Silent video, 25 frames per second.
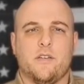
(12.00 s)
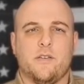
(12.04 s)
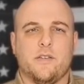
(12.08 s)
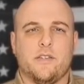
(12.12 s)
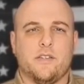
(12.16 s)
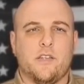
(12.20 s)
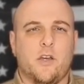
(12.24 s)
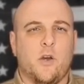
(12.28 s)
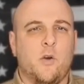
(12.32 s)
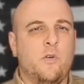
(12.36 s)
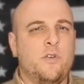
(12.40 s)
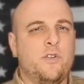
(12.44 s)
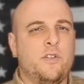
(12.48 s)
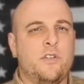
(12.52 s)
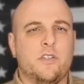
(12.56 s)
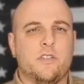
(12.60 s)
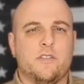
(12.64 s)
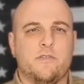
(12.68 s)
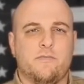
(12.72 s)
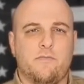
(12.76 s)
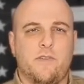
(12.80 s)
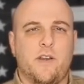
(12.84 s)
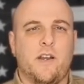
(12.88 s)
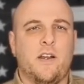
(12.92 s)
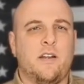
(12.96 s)
Because OSHA
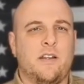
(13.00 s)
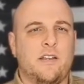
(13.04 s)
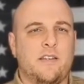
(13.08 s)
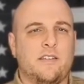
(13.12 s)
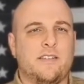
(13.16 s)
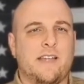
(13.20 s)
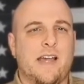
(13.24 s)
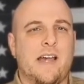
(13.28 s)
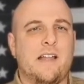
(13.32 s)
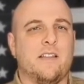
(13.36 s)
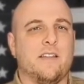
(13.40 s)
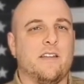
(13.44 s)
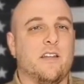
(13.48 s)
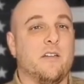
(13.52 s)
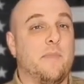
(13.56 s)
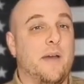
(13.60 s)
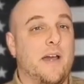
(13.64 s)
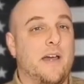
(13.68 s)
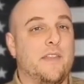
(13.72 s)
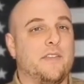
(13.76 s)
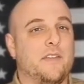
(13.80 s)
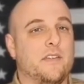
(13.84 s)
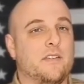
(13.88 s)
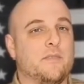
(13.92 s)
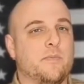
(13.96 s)
is very silent
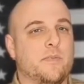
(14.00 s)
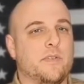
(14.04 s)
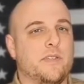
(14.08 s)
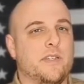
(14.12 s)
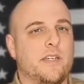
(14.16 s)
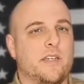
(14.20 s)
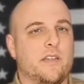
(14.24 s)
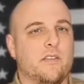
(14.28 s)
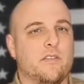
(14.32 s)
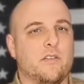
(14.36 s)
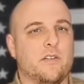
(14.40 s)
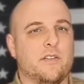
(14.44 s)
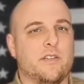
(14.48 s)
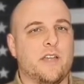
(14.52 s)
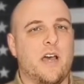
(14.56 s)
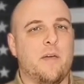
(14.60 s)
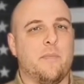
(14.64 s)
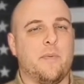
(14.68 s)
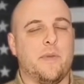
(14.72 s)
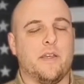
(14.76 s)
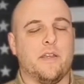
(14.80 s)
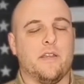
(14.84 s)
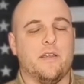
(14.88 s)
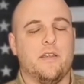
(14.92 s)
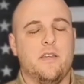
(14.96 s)
about this particular
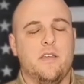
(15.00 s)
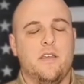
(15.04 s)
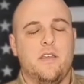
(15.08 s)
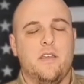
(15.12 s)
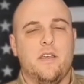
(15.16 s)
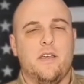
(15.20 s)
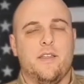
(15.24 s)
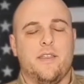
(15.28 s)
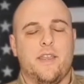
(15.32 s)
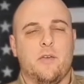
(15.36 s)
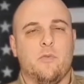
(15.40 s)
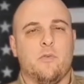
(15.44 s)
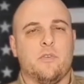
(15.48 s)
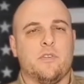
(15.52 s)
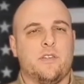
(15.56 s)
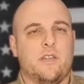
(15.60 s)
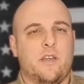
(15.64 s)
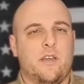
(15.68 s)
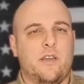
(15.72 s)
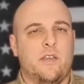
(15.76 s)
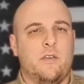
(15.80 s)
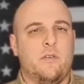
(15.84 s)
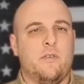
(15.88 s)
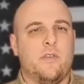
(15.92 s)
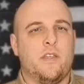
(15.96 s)
topic. They will
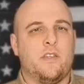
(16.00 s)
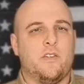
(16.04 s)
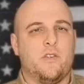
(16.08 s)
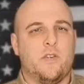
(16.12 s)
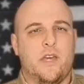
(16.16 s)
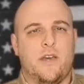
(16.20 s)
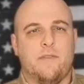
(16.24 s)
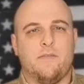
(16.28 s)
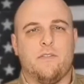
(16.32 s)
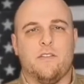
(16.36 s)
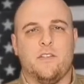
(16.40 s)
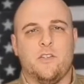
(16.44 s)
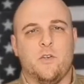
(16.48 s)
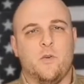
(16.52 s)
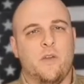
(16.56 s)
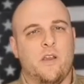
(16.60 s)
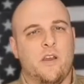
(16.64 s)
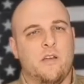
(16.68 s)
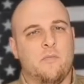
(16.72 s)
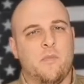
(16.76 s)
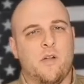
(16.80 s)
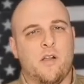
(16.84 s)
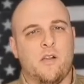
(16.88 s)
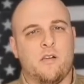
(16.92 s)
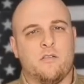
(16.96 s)
tell you that you have to do
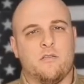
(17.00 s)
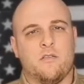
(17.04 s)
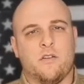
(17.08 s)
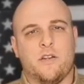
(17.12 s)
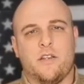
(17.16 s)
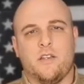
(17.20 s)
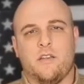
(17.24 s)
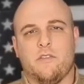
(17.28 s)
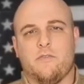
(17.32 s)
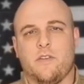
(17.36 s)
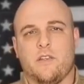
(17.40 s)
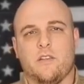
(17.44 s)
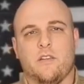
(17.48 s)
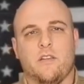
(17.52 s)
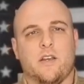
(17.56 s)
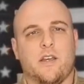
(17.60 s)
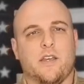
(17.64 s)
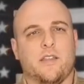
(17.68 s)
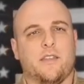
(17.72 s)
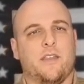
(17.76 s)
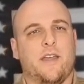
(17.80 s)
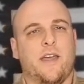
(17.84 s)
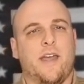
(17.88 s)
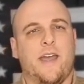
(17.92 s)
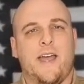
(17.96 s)
air monitoring. If you
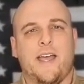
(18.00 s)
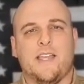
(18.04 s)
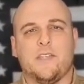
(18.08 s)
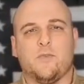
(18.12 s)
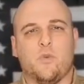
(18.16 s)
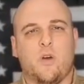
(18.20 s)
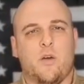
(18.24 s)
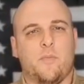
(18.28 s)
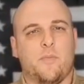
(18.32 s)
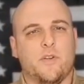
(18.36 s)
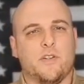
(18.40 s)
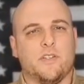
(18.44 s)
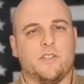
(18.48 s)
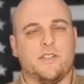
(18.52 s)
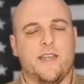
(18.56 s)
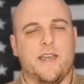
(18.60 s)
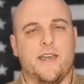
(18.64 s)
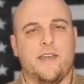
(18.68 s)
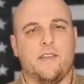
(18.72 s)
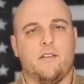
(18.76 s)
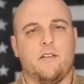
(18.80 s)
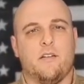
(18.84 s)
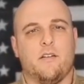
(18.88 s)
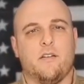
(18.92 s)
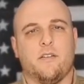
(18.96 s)
look at the HAZWOPER
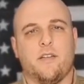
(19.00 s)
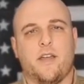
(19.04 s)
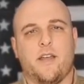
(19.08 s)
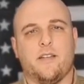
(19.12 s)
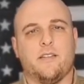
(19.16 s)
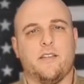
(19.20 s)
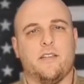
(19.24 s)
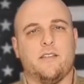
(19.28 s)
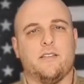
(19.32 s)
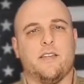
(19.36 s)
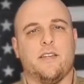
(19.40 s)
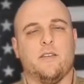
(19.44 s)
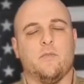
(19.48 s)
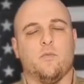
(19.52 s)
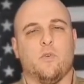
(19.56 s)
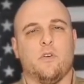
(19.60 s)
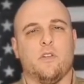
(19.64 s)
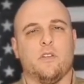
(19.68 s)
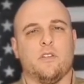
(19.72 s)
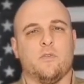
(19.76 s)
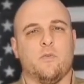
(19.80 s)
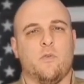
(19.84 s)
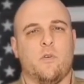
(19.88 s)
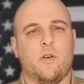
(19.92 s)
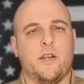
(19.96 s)
standard
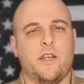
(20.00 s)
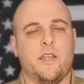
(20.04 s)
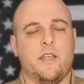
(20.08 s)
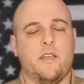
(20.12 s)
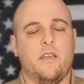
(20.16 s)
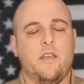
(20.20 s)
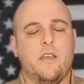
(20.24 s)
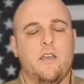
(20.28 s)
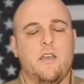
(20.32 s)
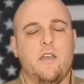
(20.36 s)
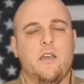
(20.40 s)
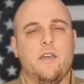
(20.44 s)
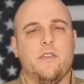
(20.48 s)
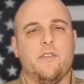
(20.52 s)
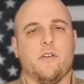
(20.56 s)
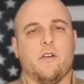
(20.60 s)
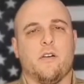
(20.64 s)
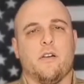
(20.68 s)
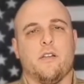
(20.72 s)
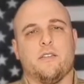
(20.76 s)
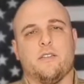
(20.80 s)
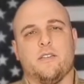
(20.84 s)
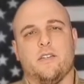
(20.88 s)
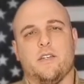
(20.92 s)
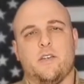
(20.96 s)
1910-120, they're
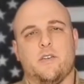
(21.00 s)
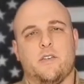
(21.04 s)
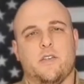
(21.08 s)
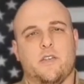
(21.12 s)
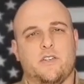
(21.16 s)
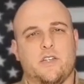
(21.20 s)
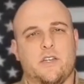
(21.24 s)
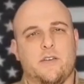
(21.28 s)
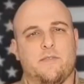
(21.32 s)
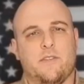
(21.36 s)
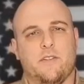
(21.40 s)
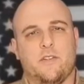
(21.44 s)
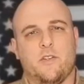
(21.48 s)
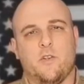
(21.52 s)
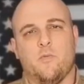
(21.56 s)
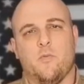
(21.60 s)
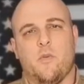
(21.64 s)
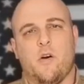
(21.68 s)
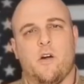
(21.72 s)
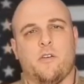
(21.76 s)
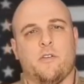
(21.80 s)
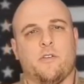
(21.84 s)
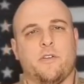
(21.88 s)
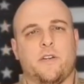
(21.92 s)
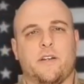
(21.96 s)
going to tell you that you have to do
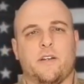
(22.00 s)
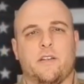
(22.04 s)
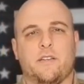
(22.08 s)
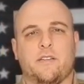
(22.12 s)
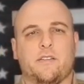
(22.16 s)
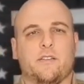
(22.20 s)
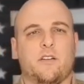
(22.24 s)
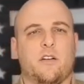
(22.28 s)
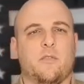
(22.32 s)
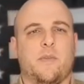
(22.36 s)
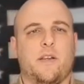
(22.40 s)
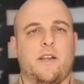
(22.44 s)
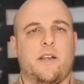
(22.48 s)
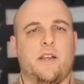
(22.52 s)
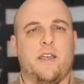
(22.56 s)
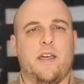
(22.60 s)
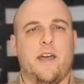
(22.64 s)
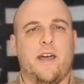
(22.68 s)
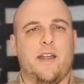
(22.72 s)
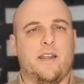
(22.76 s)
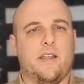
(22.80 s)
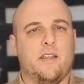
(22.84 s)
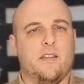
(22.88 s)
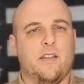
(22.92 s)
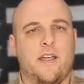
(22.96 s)
monitoring to determine any
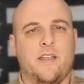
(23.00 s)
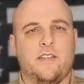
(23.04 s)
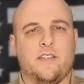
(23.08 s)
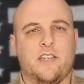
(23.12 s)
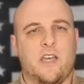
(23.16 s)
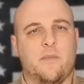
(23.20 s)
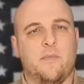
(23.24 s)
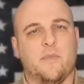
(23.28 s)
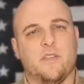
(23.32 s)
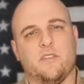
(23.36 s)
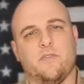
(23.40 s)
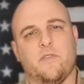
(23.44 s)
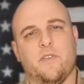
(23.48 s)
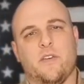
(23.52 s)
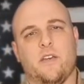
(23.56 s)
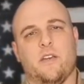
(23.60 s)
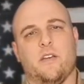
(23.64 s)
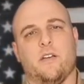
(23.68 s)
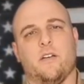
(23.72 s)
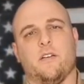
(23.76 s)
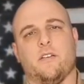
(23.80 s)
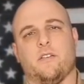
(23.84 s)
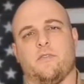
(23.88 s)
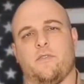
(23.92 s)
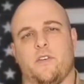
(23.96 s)
IDOH
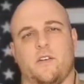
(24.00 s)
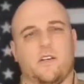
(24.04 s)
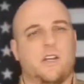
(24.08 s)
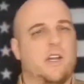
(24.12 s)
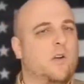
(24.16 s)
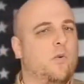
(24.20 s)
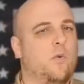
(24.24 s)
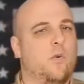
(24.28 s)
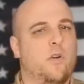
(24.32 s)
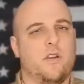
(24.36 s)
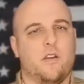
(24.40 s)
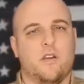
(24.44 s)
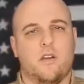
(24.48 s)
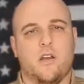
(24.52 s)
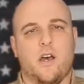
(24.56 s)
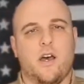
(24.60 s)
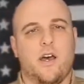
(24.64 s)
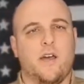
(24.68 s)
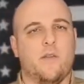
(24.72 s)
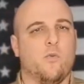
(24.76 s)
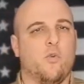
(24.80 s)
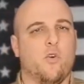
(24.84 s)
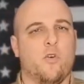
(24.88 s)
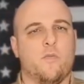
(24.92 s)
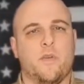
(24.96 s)
atmospheres, figure out where your
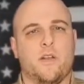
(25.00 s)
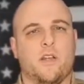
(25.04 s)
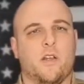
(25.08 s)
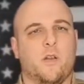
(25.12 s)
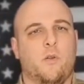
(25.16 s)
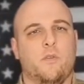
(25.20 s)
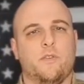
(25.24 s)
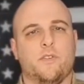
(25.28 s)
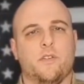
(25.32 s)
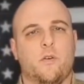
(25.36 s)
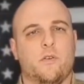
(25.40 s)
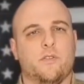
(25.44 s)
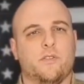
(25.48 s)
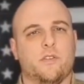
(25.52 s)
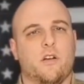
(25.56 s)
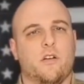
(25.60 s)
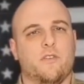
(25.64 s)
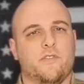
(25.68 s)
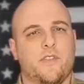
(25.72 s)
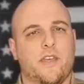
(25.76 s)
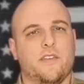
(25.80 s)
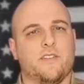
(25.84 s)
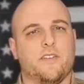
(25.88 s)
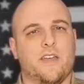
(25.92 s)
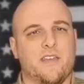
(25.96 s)
hot, warm, and cold zones
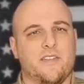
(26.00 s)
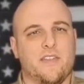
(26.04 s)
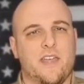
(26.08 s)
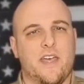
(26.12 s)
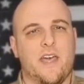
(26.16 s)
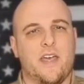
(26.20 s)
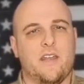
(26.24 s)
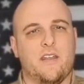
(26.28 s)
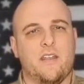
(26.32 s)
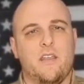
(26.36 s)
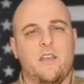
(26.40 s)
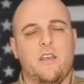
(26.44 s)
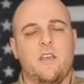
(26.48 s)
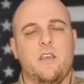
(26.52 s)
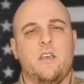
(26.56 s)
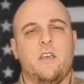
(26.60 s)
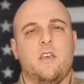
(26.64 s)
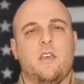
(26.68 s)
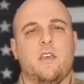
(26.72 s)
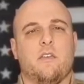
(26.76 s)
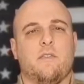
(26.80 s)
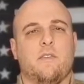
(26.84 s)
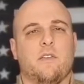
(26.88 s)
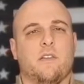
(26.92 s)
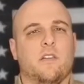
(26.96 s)
are, things like that.
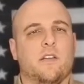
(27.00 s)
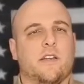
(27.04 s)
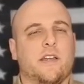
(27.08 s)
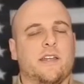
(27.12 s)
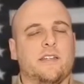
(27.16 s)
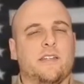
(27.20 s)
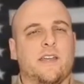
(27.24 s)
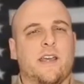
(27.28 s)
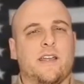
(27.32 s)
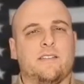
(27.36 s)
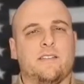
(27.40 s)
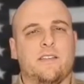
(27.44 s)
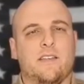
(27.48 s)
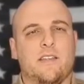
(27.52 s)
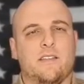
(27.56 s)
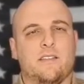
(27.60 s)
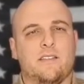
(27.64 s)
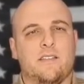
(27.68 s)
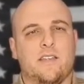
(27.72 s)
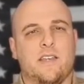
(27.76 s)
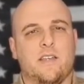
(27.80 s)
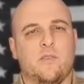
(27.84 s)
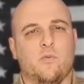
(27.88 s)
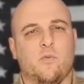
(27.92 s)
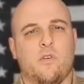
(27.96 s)
If you look at
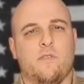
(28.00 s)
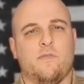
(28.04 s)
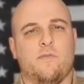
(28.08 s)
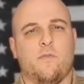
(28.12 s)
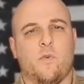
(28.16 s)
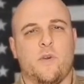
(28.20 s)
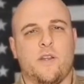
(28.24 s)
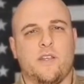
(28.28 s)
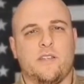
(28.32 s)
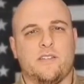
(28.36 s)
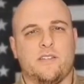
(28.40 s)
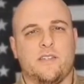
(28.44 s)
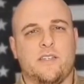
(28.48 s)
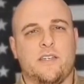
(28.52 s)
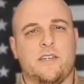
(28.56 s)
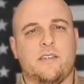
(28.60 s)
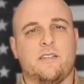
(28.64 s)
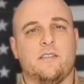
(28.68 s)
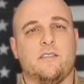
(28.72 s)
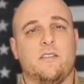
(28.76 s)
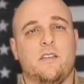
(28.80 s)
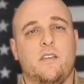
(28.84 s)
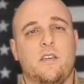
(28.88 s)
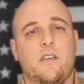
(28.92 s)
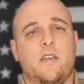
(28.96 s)

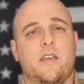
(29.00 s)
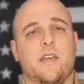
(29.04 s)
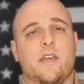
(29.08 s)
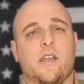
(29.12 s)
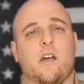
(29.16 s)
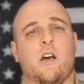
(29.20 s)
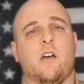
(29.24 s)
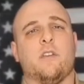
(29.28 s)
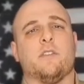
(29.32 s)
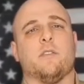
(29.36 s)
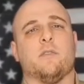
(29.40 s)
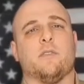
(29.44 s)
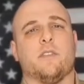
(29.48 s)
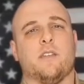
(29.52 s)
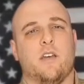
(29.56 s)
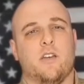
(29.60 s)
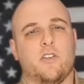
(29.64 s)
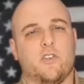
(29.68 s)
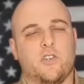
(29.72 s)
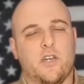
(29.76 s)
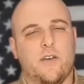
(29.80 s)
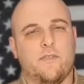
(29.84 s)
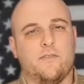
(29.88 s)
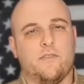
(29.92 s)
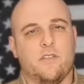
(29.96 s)
1910-146, it also
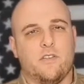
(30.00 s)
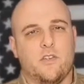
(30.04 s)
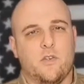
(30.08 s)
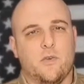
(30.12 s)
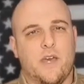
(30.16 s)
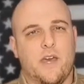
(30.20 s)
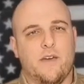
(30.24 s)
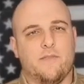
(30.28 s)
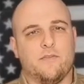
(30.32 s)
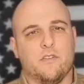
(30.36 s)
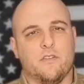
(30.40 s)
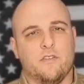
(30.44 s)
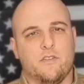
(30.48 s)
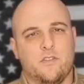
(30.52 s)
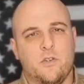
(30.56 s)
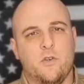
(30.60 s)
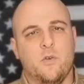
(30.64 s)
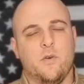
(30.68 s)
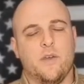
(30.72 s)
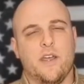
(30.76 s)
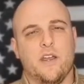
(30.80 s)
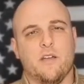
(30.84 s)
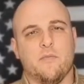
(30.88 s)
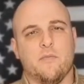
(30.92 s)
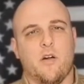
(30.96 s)
tells you you have to
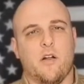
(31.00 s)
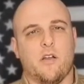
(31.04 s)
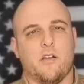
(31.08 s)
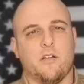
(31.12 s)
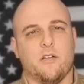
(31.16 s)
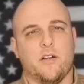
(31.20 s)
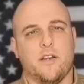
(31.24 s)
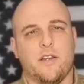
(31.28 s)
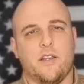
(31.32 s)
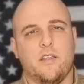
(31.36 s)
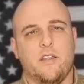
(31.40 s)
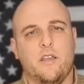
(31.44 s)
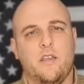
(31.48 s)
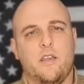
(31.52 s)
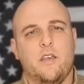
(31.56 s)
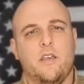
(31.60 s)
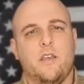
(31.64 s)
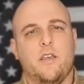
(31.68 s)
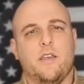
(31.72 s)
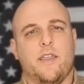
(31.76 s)
do air monitoring.